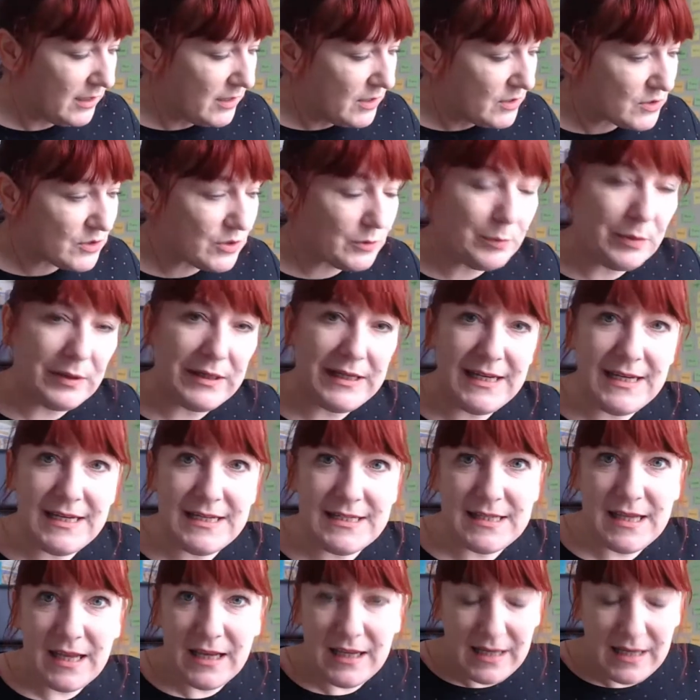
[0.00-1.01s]
So
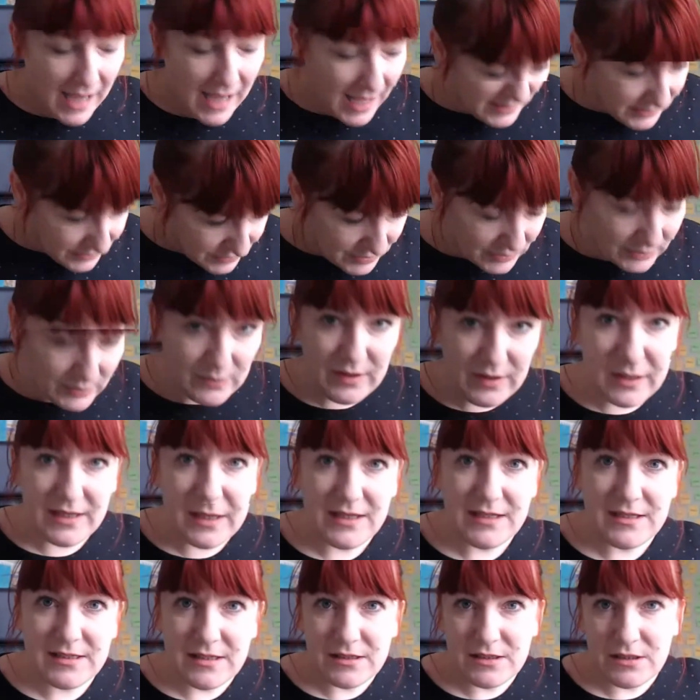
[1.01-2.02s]
please do
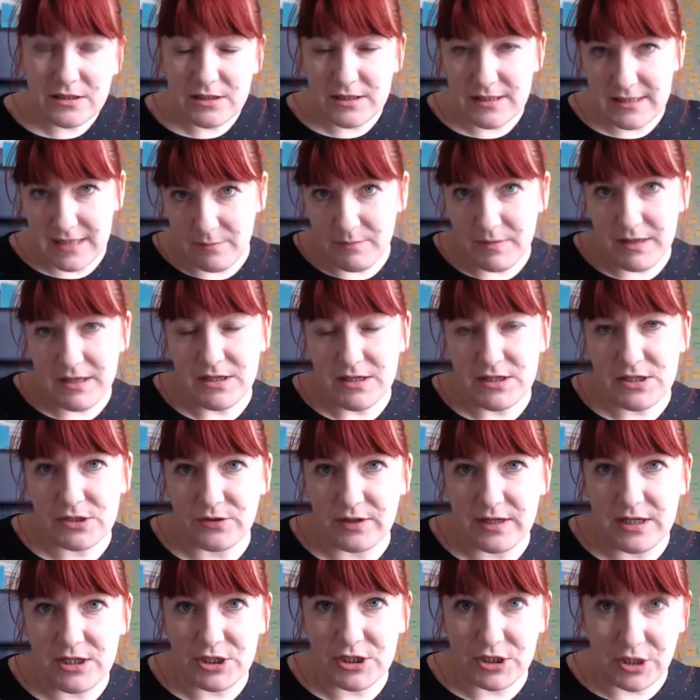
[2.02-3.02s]
this. Send me your
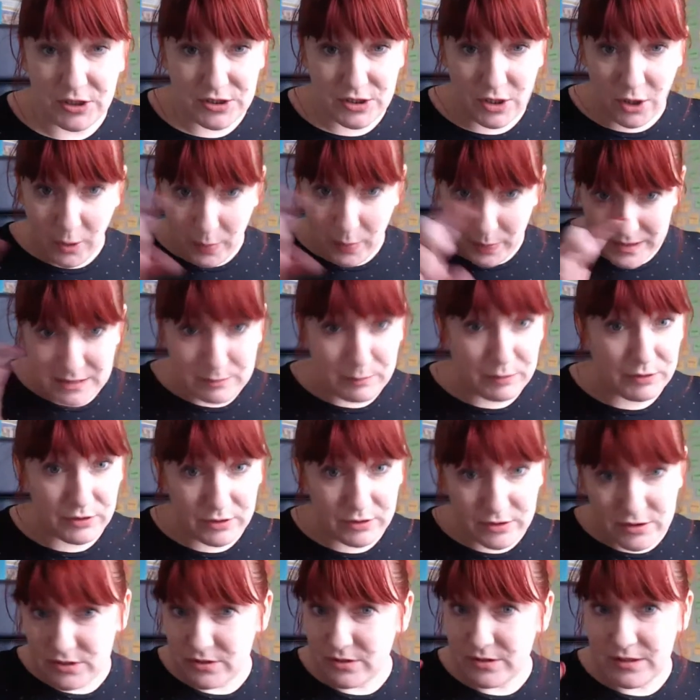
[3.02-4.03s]
screenshots on this
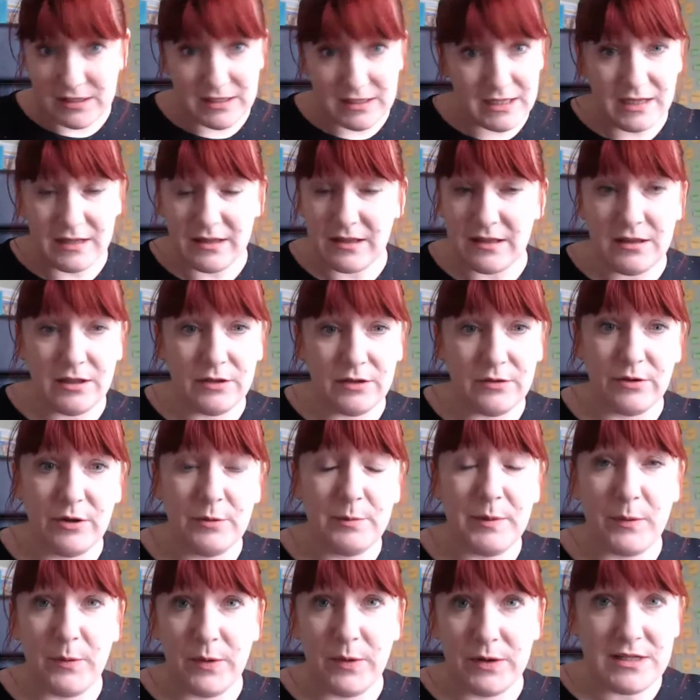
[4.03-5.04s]
post underneath in the
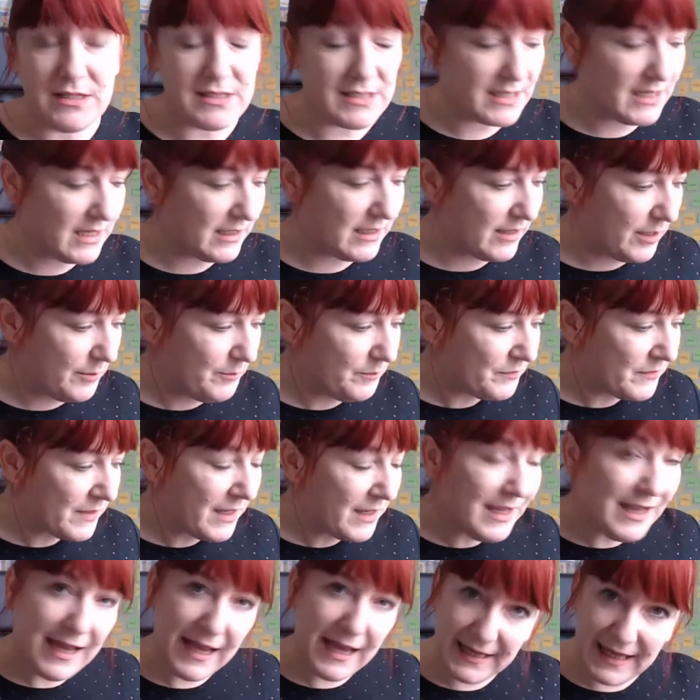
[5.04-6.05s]
group. I want to see them,
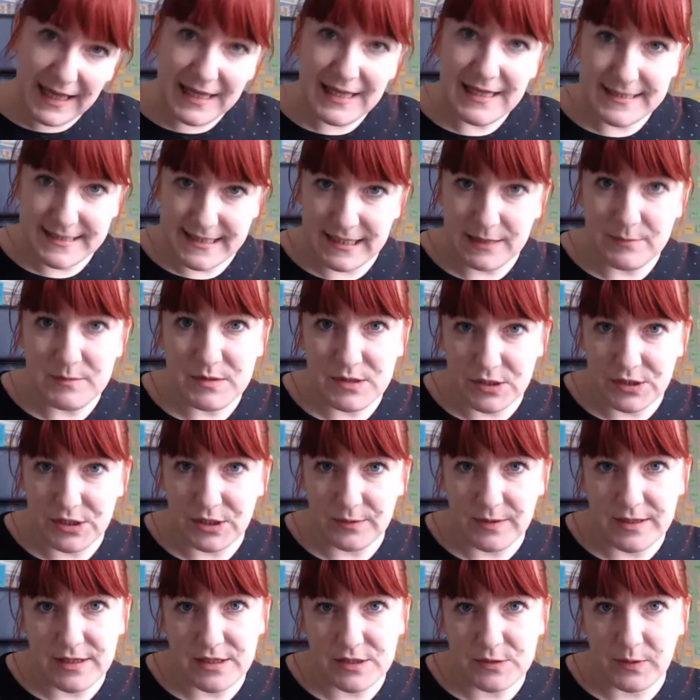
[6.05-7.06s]
and get your teams to
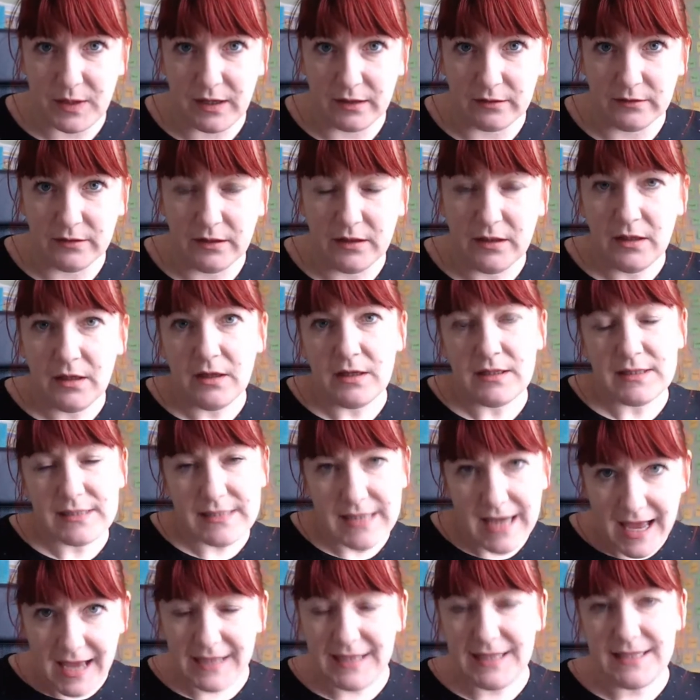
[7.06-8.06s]
do it as well.
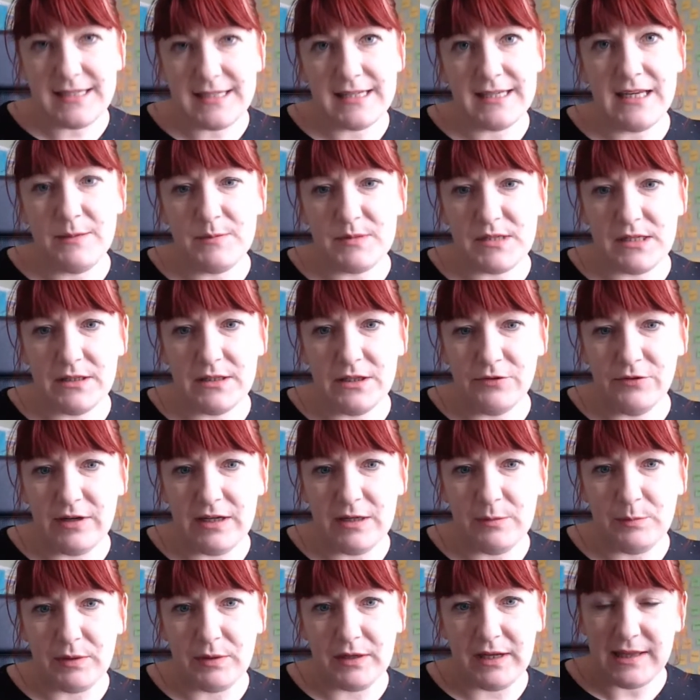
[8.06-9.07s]
Tag your teams in the
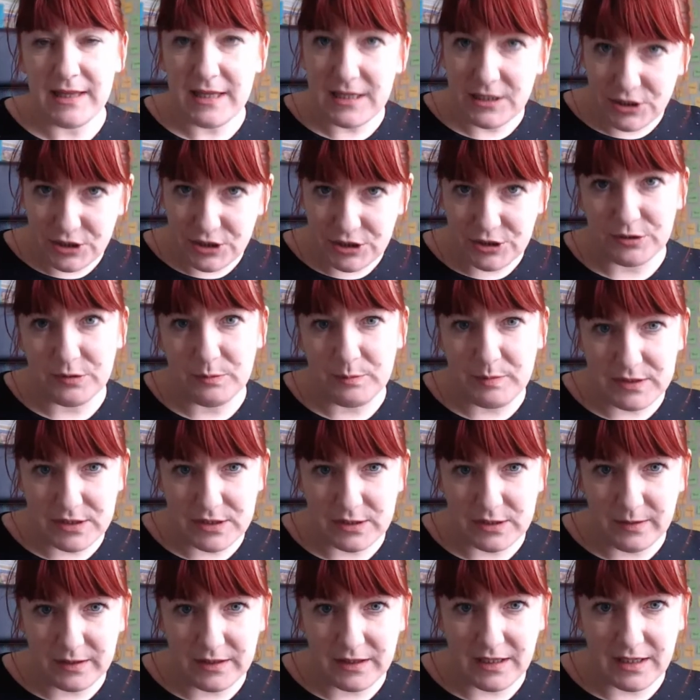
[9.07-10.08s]
replay. They should be
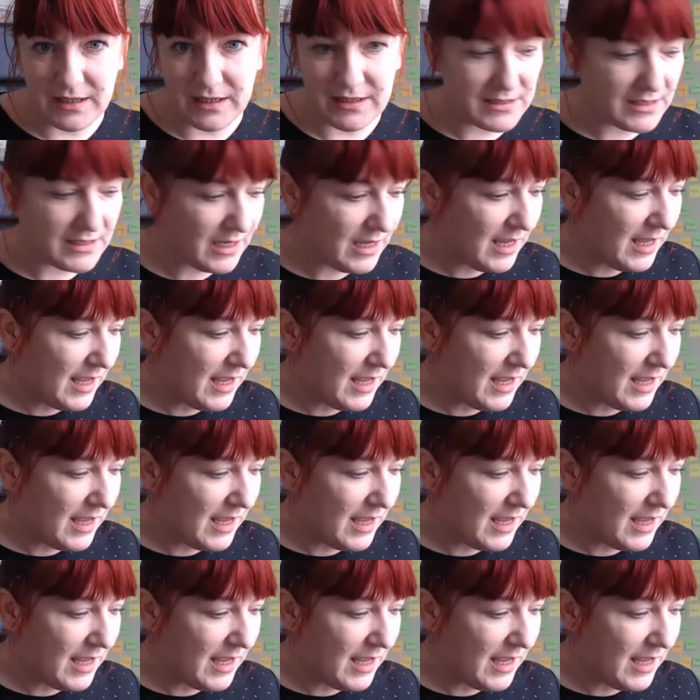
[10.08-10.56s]
doing this.